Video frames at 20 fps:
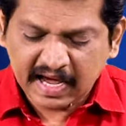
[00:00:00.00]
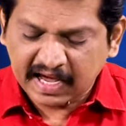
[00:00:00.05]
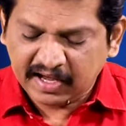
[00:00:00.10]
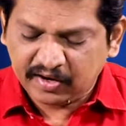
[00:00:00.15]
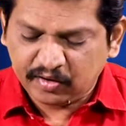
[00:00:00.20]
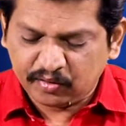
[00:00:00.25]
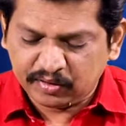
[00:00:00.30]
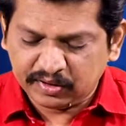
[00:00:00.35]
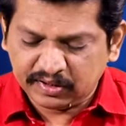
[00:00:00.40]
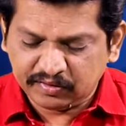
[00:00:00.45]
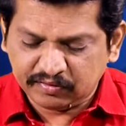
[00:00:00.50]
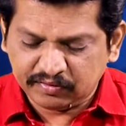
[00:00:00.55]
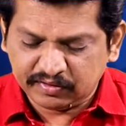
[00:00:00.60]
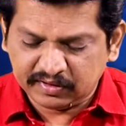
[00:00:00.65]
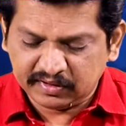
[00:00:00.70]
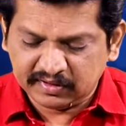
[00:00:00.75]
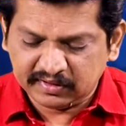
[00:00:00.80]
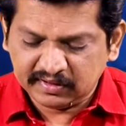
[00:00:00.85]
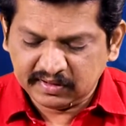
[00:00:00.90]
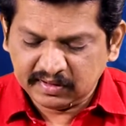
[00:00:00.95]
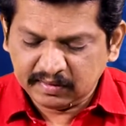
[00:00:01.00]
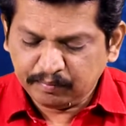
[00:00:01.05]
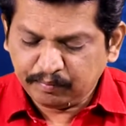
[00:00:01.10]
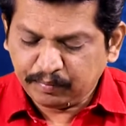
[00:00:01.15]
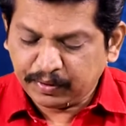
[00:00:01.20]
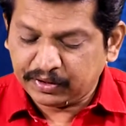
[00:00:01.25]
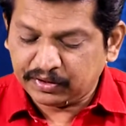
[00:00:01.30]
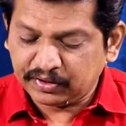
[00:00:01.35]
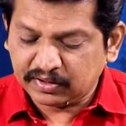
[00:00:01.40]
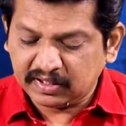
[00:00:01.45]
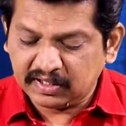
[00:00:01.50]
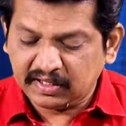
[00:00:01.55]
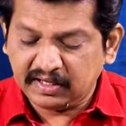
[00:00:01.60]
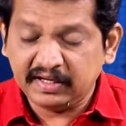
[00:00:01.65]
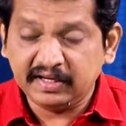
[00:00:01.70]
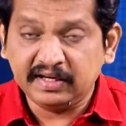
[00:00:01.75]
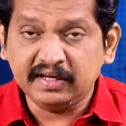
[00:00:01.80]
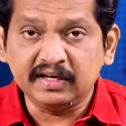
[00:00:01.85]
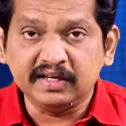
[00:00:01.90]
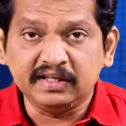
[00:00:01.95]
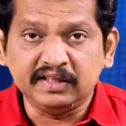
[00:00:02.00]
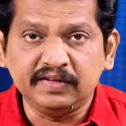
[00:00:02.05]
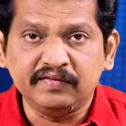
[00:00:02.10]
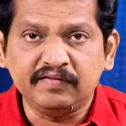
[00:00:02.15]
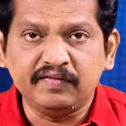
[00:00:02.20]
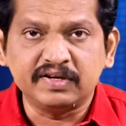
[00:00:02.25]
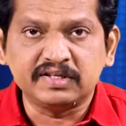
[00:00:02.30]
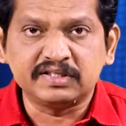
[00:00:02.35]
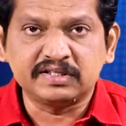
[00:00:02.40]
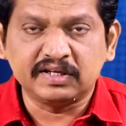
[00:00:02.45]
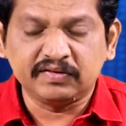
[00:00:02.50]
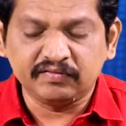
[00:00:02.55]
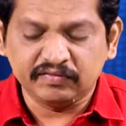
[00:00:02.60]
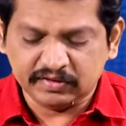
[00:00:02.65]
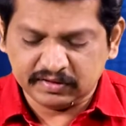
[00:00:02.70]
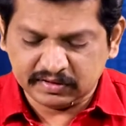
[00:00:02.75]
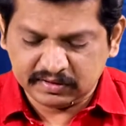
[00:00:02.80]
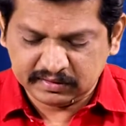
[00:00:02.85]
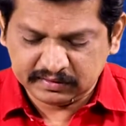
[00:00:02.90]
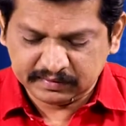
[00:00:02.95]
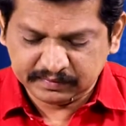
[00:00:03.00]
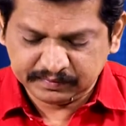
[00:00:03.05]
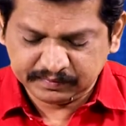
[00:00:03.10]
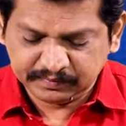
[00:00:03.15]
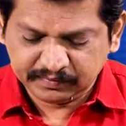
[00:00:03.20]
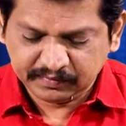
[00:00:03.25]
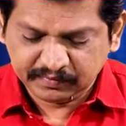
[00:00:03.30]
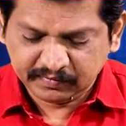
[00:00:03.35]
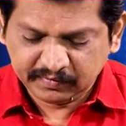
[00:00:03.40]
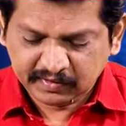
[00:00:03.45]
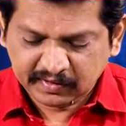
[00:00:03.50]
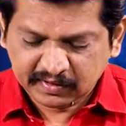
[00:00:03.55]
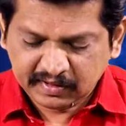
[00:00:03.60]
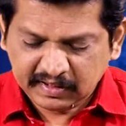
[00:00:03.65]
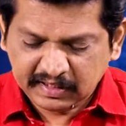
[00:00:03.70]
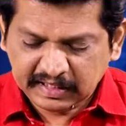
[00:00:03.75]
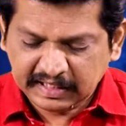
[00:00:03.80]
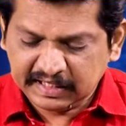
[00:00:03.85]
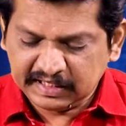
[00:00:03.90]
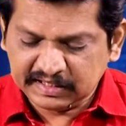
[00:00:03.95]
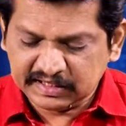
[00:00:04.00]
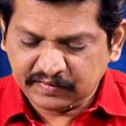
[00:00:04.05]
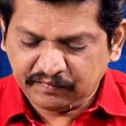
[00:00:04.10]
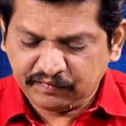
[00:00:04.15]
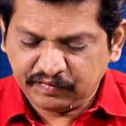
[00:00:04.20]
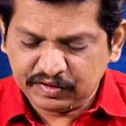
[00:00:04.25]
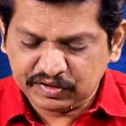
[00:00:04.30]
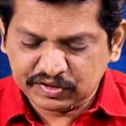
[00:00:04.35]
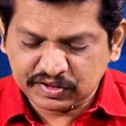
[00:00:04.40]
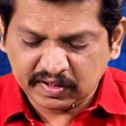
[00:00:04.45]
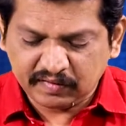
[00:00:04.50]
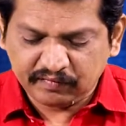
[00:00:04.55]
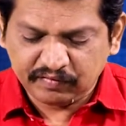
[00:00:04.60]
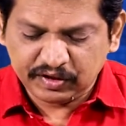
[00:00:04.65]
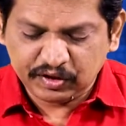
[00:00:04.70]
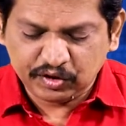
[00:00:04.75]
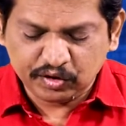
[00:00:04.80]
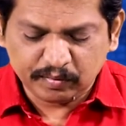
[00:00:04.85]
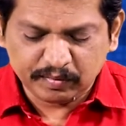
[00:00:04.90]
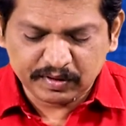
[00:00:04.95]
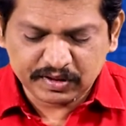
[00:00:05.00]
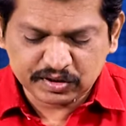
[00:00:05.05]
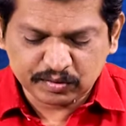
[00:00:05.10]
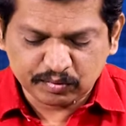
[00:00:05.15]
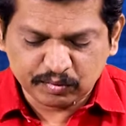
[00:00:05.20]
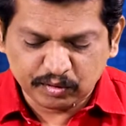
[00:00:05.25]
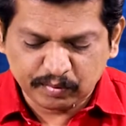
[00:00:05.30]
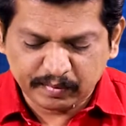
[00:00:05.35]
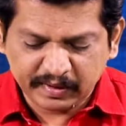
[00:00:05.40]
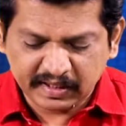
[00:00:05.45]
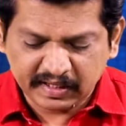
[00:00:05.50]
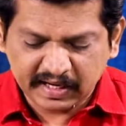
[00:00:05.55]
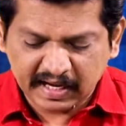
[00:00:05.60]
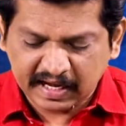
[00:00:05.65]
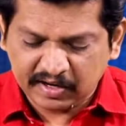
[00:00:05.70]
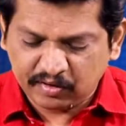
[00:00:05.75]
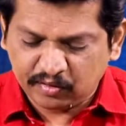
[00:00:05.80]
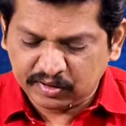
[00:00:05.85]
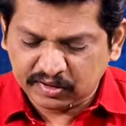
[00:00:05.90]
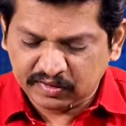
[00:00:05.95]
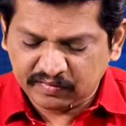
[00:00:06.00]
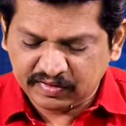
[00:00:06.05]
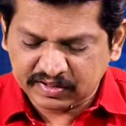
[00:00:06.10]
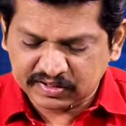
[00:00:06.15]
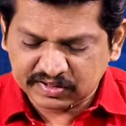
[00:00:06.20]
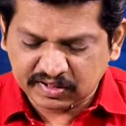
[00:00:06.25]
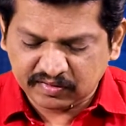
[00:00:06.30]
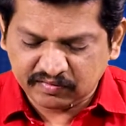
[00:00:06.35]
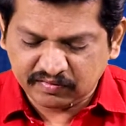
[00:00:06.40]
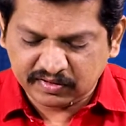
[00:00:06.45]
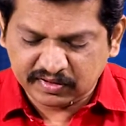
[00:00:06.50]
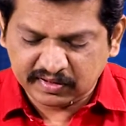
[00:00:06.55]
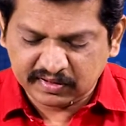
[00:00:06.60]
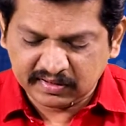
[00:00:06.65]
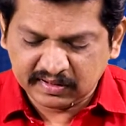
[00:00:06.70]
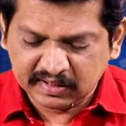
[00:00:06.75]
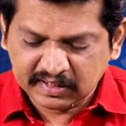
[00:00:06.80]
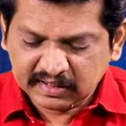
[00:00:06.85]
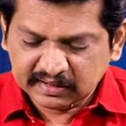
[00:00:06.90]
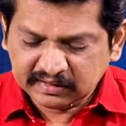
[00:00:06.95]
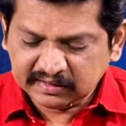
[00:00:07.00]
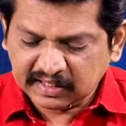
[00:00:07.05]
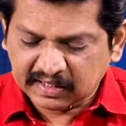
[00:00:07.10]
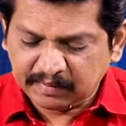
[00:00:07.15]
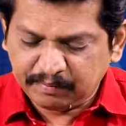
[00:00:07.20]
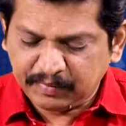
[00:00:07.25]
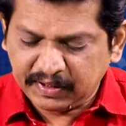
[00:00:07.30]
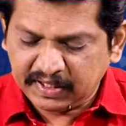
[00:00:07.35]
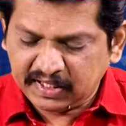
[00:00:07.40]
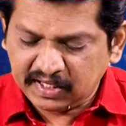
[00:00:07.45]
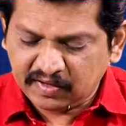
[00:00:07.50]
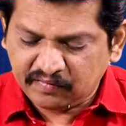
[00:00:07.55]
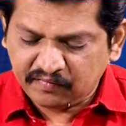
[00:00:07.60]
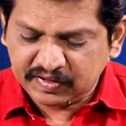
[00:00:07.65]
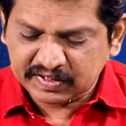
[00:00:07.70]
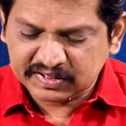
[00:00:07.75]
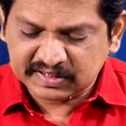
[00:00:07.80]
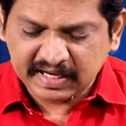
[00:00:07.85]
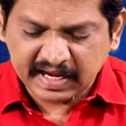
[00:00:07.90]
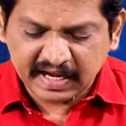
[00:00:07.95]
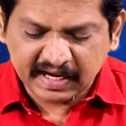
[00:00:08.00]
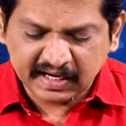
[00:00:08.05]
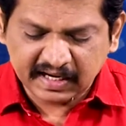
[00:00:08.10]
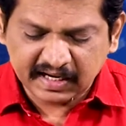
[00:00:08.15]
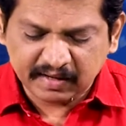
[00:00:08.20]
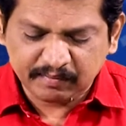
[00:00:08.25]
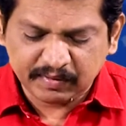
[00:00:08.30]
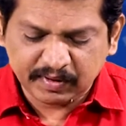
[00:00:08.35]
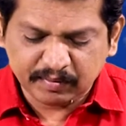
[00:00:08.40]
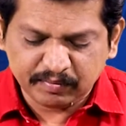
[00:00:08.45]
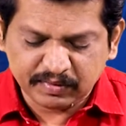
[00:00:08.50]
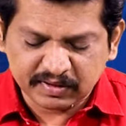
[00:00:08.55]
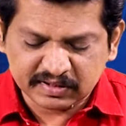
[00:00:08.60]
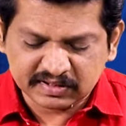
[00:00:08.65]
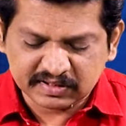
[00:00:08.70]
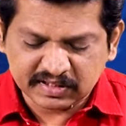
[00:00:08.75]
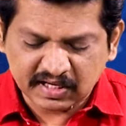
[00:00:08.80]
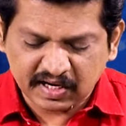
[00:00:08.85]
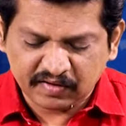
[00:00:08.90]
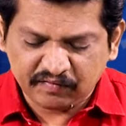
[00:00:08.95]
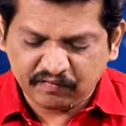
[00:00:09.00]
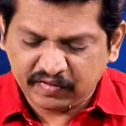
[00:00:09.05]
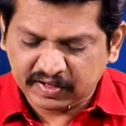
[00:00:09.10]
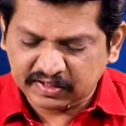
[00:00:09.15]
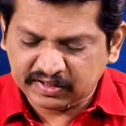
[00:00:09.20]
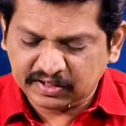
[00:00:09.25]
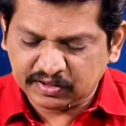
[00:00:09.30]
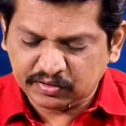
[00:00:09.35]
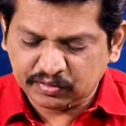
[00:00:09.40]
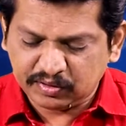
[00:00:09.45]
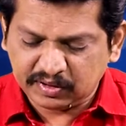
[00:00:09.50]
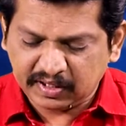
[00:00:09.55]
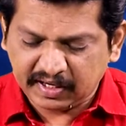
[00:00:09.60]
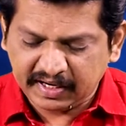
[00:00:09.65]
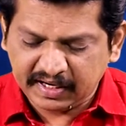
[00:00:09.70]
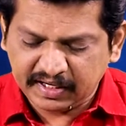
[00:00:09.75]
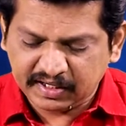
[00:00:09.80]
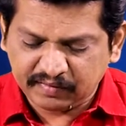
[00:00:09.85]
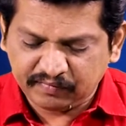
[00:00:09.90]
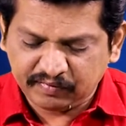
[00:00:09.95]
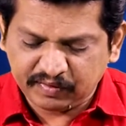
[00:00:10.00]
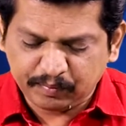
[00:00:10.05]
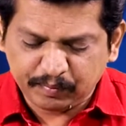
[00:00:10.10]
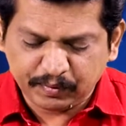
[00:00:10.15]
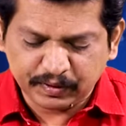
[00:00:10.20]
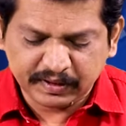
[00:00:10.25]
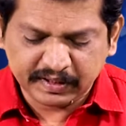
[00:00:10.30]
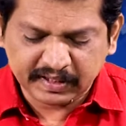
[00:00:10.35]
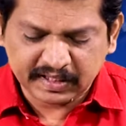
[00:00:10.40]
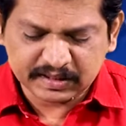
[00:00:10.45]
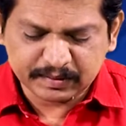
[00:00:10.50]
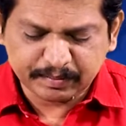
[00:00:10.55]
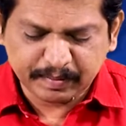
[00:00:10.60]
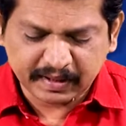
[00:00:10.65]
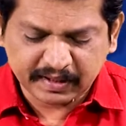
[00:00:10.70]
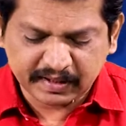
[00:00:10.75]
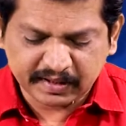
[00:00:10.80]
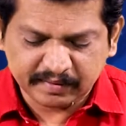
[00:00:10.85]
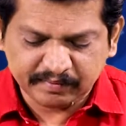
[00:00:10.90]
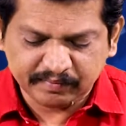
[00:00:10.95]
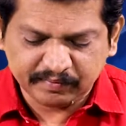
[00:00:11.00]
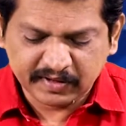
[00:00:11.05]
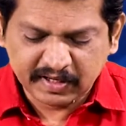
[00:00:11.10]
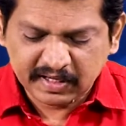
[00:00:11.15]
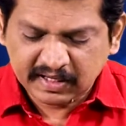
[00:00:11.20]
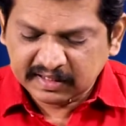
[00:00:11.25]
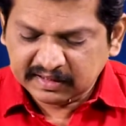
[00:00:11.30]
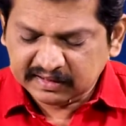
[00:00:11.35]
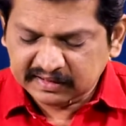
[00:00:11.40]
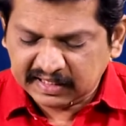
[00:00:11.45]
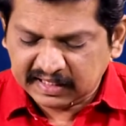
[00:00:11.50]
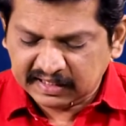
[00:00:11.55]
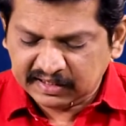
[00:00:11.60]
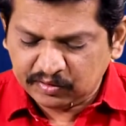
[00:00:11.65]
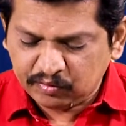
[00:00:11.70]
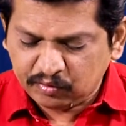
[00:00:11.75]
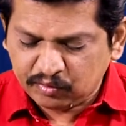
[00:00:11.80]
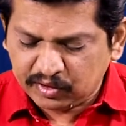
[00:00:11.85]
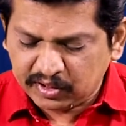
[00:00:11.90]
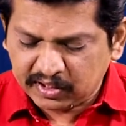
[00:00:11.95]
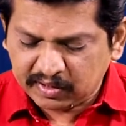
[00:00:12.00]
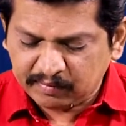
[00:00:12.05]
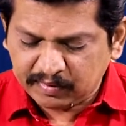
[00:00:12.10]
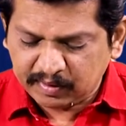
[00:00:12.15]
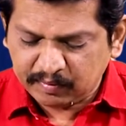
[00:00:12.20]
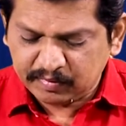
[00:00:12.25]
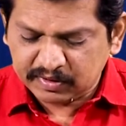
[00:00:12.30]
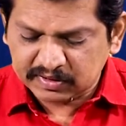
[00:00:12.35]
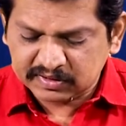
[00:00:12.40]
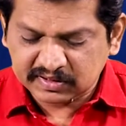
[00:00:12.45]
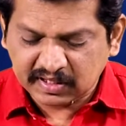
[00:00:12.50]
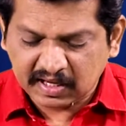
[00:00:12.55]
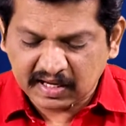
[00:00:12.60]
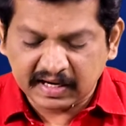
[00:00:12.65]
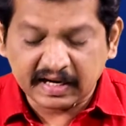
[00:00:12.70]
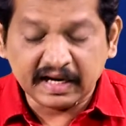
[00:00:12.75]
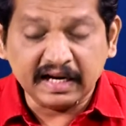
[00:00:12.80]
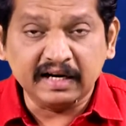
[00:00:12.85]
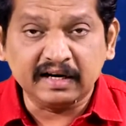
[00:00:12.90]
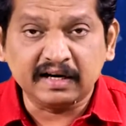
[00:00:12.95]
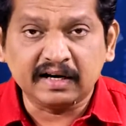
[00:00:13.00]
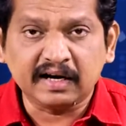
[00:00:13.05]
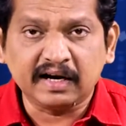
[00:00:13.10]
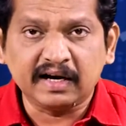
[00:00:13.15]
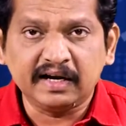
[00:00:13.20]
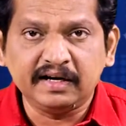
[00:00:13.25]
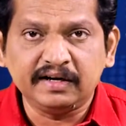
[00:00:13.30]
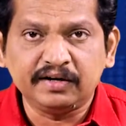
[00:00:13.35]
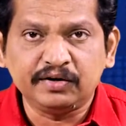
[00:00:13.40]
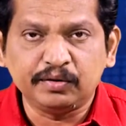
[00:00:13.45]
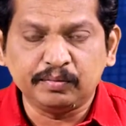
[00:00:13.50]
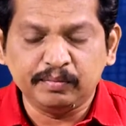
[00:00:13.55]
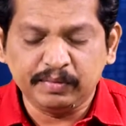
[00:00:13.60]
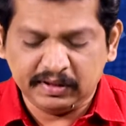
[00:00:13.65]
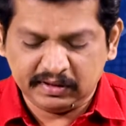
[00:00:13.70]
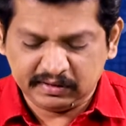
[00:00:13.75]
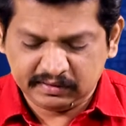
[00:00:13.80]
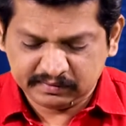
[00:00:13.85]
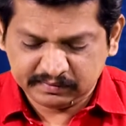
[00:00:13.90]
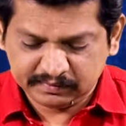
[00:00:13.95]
around the world, particularly in the Western world. It is a feature of the humanist movement around the Western world that many of its younger members are further to the right of the political spectrum than the older members are inclined to be.